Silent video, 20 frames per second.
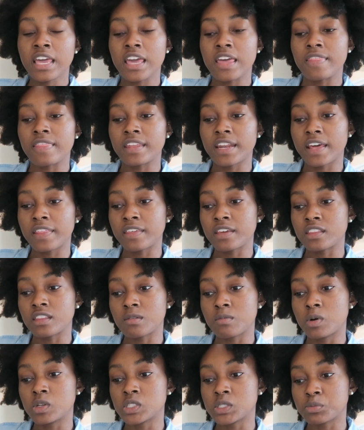And then I think
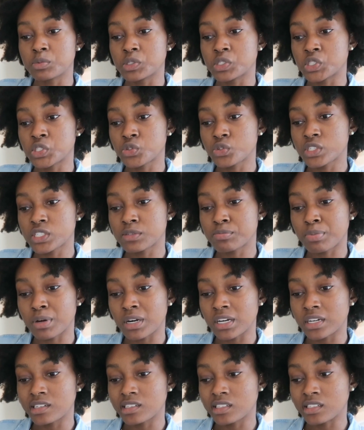the multiple choice
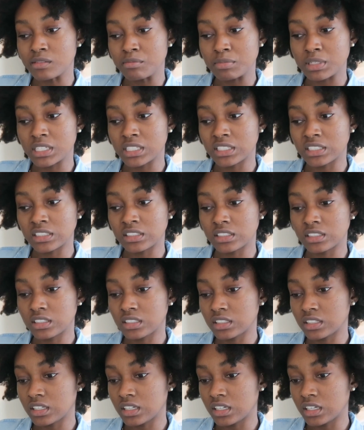part can be
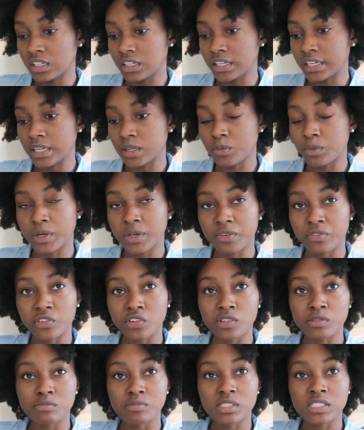uh, anywhere
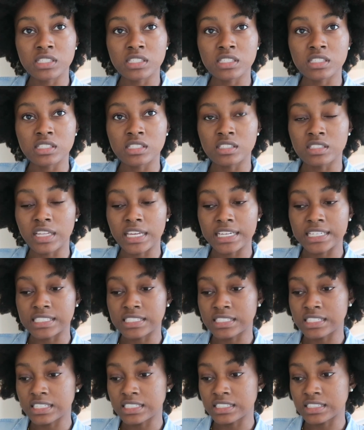from like
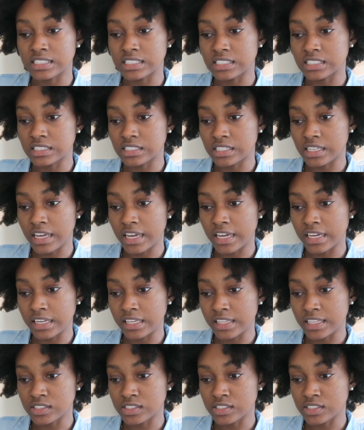60 to 80.